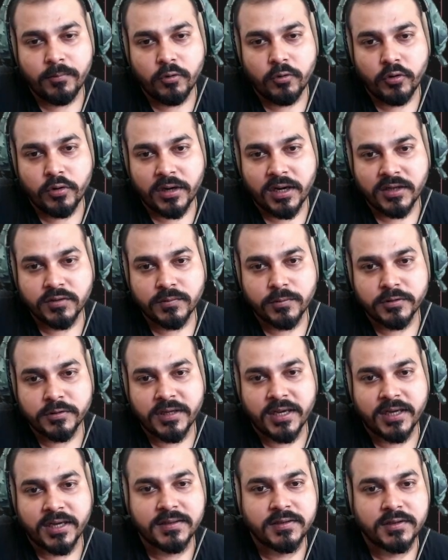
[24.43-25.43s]
W
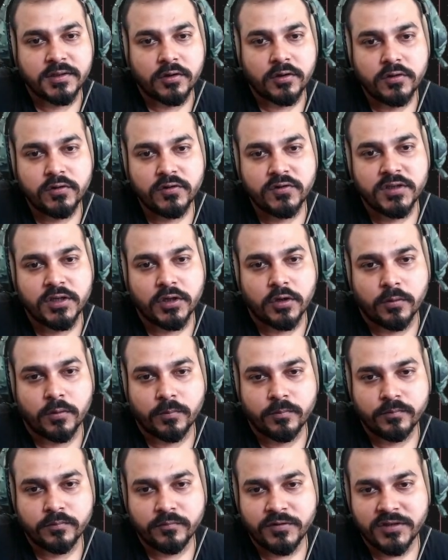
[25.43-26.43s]
transpose x is equal to
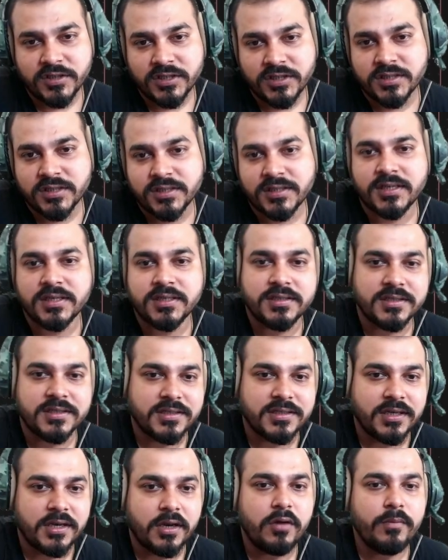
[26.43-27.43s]
0. We just discussed
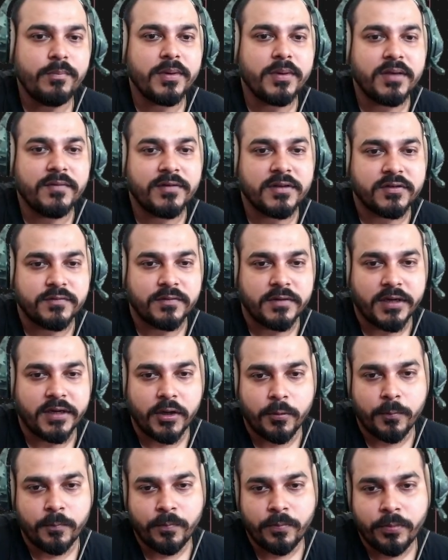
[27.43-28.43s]
this in our previous
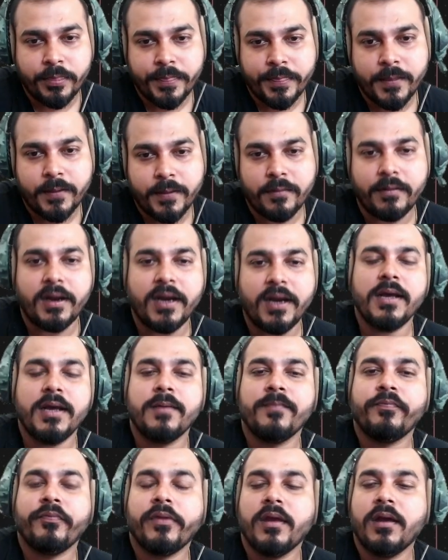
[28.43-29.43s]
video,
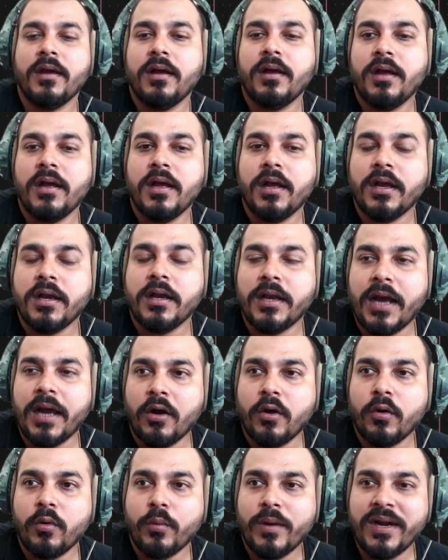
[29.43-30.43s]
right?
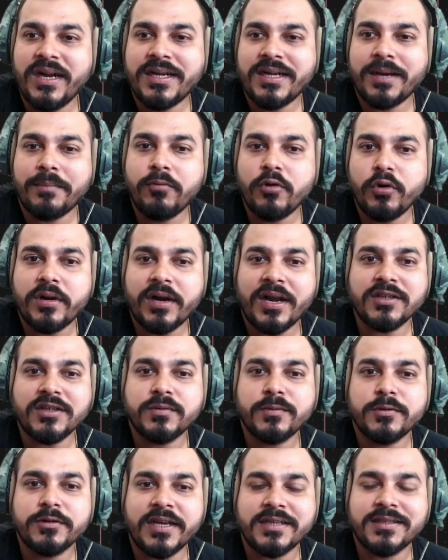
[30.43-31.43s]
Now, when W
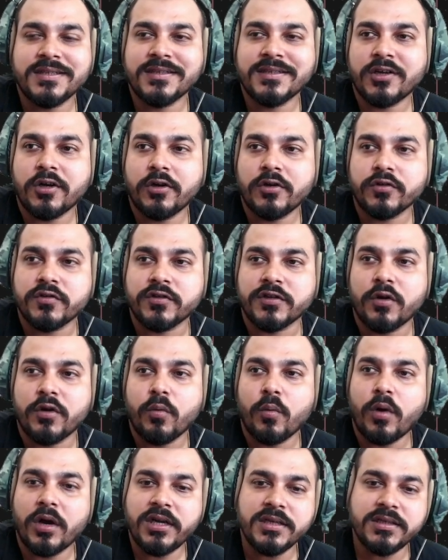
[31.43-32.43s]
transpose x is equal to
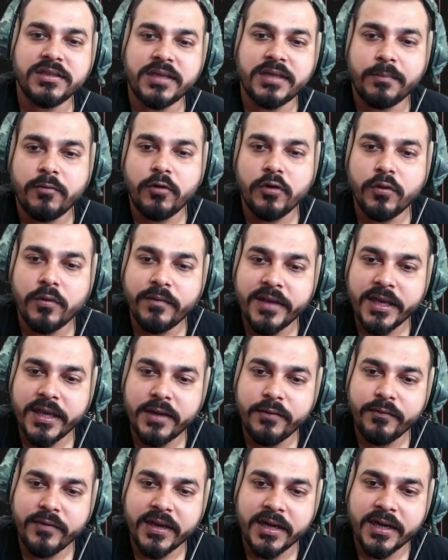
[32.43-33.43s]
0, what is W over
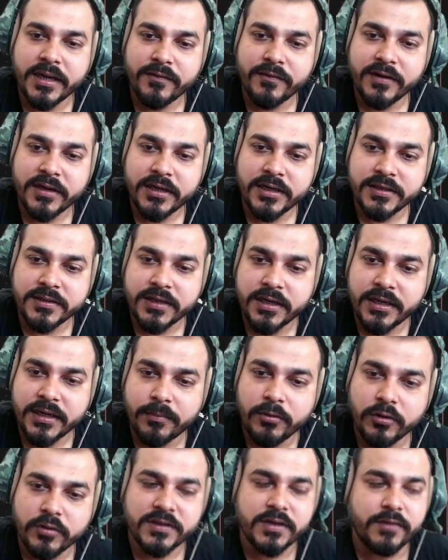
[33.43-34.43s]
here? We can definitely say
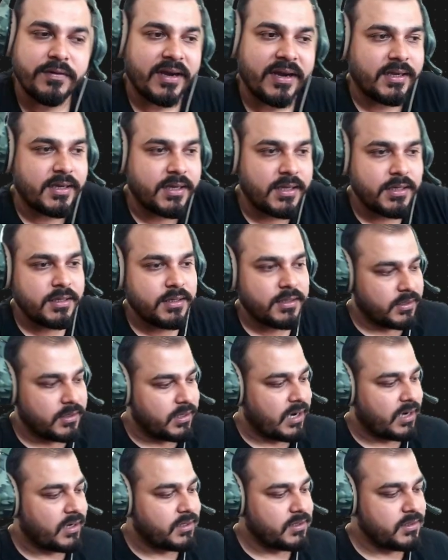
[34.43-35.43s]
W is a vector
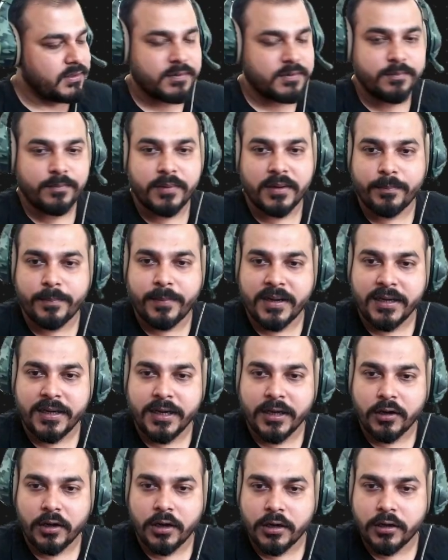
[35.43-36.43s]
that is
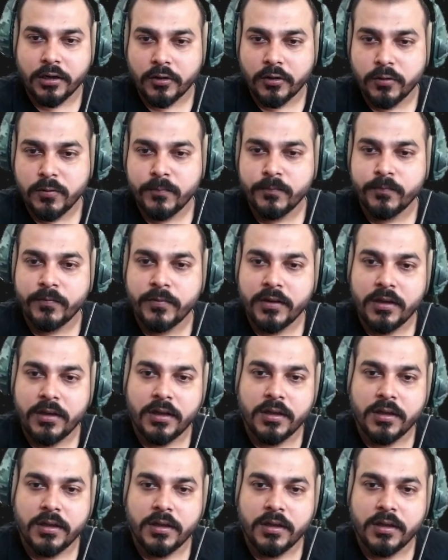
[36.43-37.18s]
perpendicular to